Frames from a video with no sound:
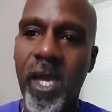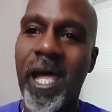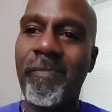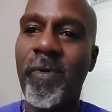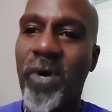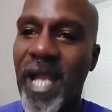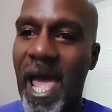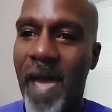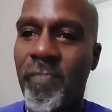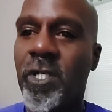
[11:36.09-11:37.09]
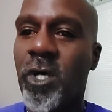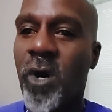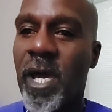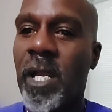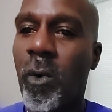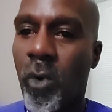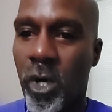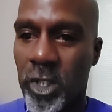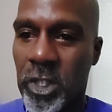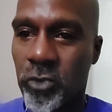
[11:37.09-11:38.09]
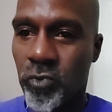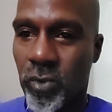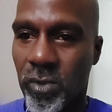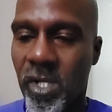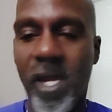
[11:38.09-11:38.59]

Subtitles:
I'll be more than happy to go ahead and walk you through.